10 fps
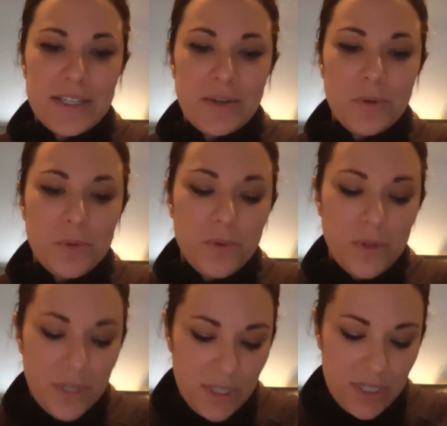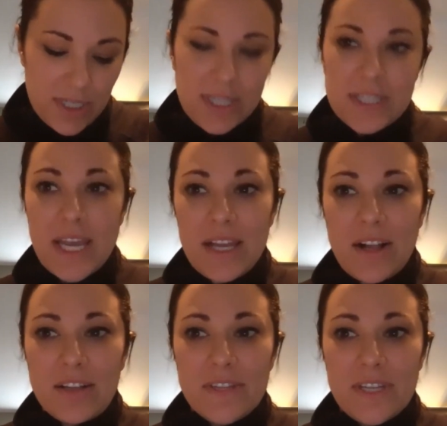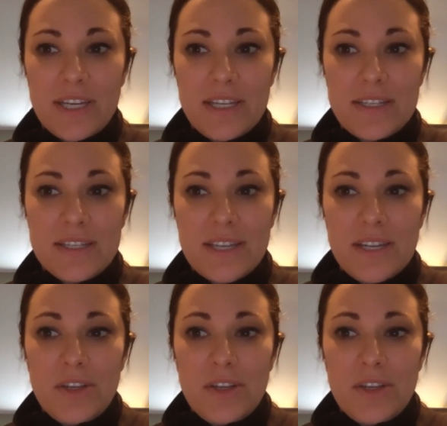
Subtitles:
to contain all of this?